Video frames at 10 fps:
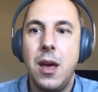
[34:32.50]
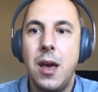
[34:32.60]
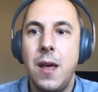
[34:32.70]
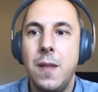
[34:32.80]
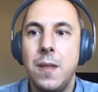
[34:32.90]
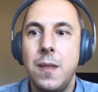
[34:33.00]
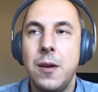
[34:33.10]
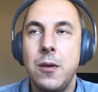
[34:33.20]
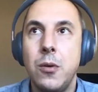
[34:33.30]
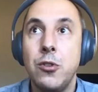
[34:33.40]
and
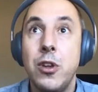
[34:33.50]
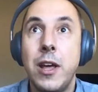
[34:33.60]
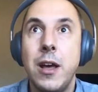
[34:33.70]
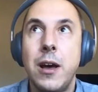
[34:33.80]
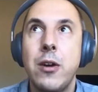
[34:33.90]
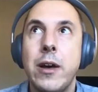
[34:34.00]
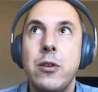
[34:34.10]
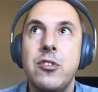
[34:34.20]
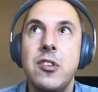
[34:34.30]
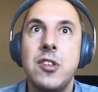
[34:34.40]
also like a
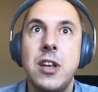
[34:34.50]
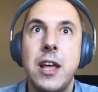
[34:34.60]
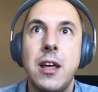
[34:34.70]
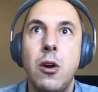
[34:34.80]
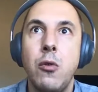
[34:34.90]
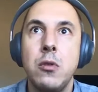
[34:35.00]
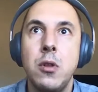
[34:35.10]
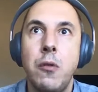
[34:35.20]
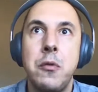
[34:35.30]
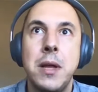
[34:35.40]
consistent like
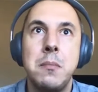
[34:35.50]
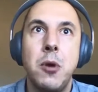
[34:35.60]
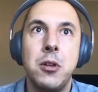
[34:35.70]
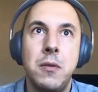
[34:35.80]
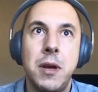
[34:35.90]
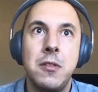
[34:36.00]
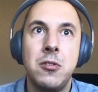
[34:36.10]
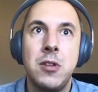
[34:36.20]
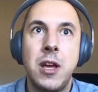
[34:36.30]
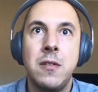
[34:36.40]
override model, right?
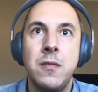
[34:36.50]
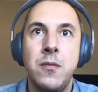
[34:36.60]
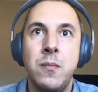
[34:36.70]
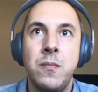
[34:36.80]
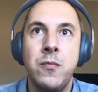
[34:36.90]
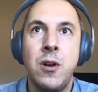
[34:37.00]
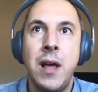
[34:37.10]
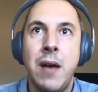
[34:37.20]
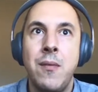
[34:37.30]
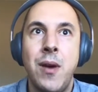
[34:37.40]
So like for
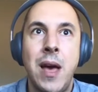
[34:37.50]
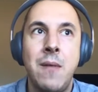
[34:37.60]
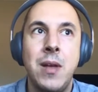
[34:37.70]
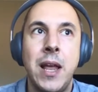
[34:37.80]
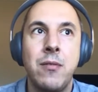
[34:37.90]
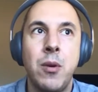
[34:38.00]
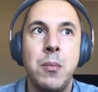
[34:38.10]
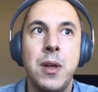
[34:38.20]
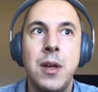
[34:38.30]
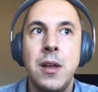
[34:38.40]
having like
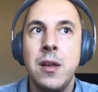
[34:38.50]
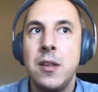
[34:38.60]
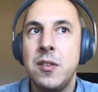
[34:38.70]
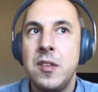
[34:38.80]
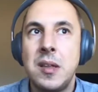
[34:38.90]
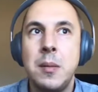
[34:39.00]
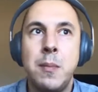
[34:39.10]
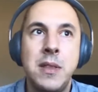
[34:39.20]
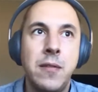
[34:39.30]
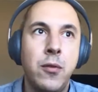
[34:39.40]
from system
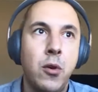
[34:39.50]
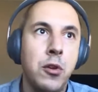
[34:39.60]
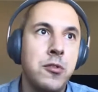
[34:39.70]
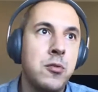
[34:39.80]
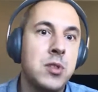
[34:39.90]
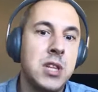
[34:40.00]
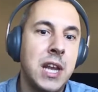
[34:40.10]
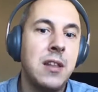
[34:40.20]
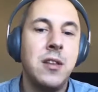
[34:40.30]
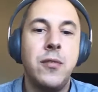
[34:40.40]
defaults to
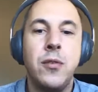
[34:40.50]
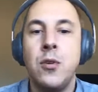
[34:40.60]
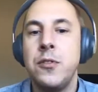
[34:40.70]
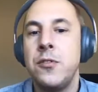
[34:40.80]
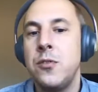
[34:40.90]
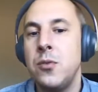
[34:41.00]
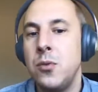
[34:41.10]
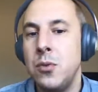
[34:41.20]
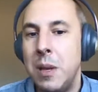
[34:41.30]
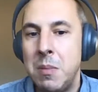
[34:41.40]
tenant defaults to
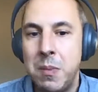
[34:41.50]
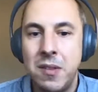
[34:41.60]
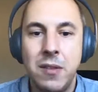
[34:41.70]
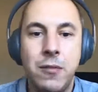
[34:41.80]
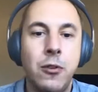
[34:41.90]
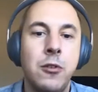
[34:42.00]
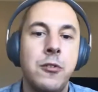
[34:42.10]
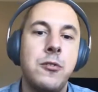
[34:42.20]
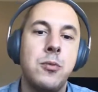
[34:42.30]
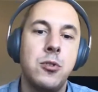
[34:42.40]
namespace
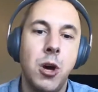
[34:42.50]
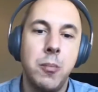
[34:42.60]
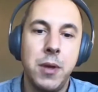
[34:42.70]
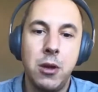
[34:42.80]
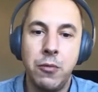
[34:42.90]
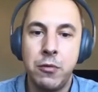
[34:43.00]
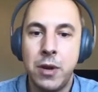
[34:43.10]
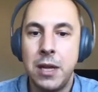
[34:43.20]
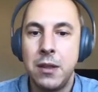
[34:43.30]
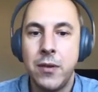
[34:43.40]
defaults to topic
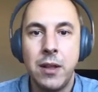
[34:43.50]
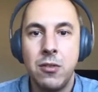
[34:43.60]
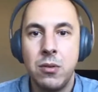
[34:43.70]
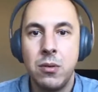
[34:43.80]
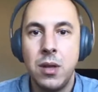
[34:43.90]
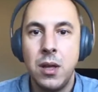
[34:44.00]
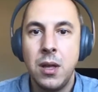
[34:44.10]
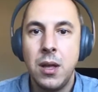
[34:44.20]
override, right? So